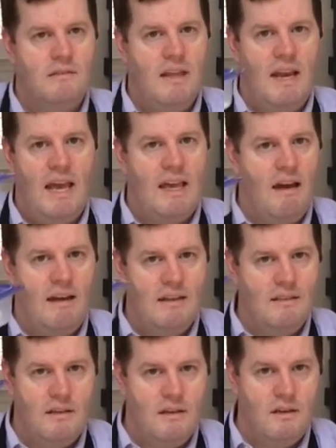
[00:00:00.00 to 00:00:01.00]
that I got
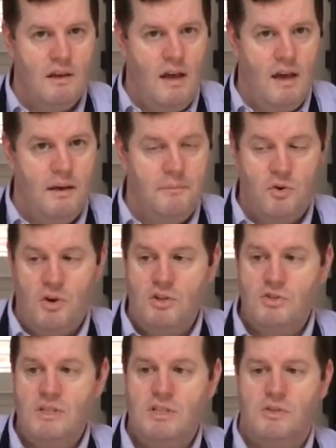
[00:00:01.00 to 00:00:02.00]
at the
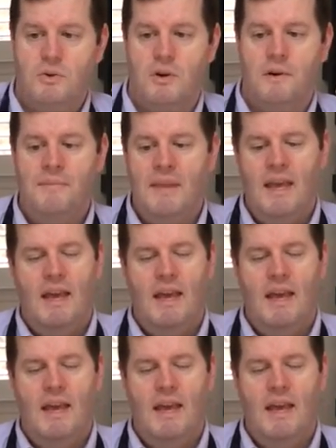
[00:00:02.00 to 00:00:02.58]
grocery store.